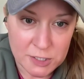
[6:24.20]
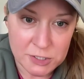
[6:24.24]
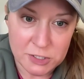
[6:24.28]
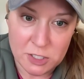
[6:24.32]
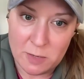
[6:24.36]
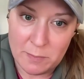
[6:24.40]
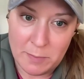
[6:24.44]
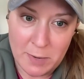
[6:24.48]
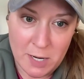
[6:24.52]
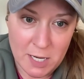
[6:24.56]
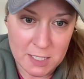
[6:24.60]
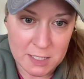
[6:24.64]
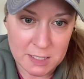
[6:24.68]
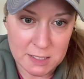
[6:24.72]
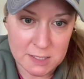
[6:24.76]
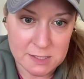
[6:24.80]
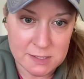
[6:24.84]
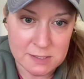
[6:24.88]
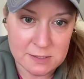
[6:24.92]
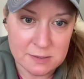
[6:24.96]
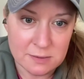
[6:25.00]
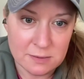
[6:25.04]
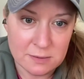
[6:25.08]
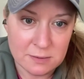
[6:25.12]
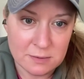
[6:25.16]
our
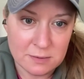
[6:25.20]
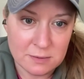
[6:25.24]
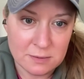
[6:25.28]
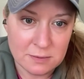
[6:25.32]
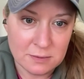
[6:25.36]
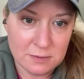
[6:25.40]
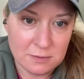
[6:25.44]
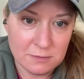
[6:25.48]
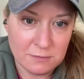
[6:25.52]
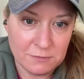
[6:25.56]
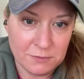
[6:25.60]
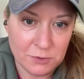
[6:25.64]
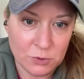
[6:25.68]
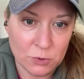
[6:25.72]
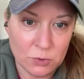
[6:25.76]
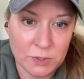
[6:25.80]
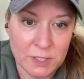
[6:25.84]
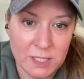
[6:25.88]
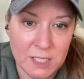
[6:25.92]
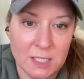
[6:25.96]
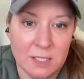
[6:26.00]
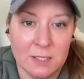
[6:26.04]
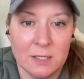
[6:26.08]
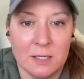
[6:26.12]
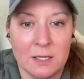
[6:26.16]
bodies, fuel
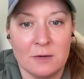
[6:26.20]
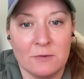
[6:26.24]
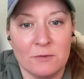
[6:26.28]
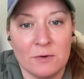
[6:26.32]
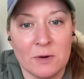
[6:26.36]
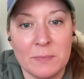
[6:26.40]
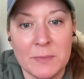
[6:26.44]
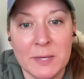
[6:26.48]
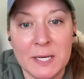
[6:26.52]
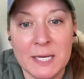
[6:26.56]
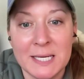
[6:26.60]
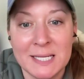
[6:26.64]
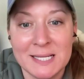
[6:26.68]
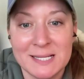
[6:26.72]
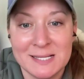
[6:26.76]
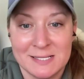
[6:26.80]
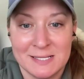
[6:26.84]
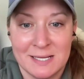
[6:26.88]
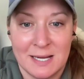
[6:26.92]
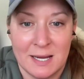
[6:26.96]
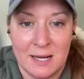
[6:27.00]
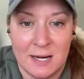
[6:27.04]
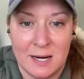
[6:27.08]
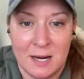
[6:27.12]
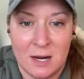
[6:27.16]
healing from the
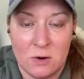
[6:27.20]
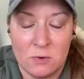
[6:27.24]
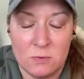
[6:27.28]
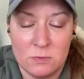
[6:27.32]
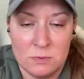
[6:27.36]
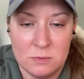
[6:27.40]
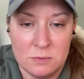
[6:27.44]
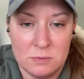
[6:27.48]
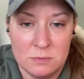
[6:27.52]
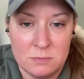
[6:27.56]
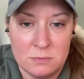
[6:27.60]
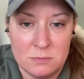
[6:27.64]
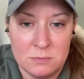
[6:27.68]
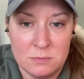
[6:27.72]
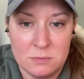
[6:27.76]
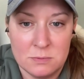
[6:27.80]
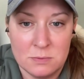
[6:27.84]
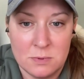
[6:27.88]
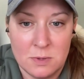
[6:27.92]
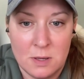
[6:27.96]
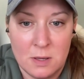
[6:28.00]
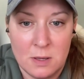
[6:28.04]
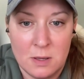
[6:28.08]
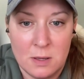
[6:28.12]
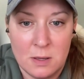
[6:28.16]
inside out
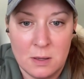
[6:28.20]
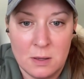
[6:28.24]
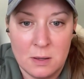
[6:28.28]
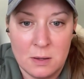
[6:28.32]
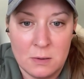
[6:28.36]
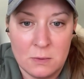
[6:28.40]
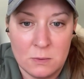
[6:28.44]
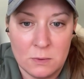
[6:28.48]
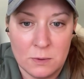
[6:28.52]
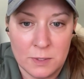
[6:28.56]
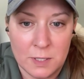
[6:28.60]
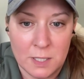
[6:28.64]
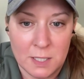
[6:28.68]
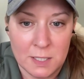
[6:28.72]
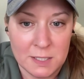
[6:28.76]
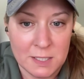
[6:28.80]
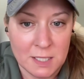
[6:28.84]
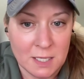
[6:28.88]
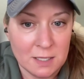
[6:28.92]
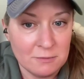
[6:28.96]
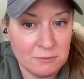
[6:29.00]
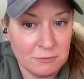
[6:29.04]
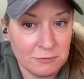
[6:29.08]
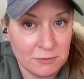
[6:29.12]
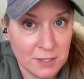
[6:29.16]
with
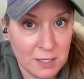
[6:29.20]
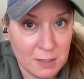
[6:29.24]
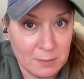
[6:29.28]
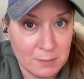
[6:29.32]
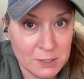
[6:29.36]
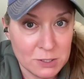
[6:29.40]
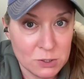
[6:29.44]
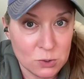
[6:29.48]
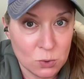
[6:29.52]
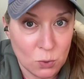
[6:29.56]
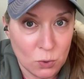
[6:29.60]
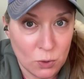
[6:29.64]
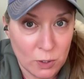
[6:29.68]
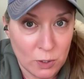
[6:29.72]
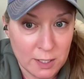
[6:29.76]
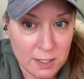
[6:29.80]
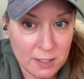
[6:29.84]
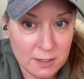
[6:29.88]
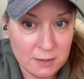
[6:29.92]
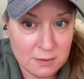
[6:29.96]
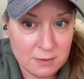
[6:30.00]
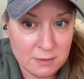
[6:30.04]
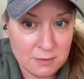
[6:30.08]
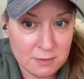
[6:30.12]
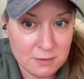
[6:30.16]

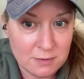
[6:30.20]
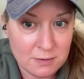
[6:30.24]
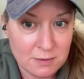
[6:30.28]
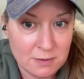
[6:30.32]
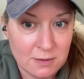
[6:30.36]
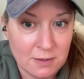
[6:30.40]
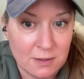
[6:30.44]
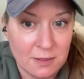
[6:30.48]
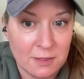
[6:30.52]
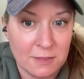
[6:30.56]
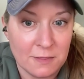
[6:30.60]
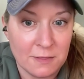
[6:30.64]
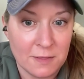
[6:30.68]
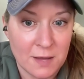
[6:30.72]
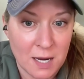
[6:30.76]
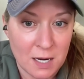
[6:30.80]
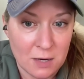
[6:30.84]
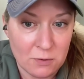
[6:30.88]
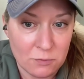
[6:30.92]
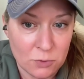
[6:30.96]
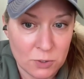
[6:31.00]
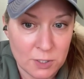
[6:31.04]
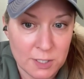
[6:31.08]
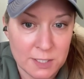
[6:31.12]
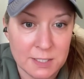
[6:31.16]
anti-inflammatory,
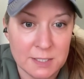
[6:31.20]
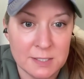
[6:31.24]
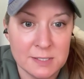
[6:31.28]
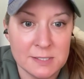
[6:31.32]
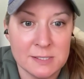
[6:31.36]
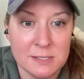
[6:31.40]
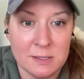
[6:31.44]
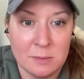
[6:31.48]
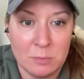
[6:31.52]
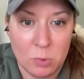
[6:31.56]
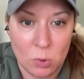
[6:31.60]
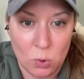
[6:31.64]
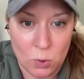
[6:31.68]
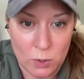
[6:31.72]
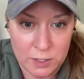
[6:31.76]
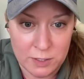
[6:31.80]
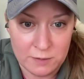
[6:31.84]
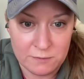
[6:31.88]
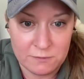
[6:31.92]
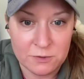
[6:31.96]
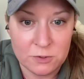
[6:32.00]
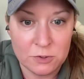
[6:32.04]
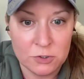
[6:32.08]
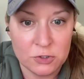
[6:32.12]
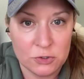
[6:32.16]
thyroid
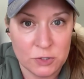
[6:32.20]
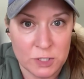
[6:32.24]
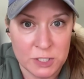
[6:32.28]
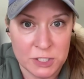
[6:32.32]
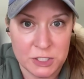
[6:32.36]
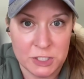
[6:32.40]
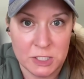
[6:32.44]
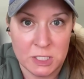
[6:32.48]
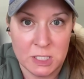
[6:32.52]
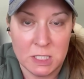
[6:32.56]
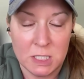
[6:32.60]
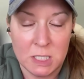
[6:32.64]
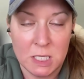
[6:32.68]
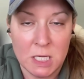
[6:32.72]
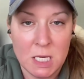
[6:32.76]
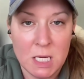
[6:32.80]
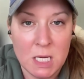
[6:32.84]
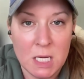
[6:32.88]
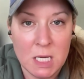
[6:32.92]
supportive nutrition,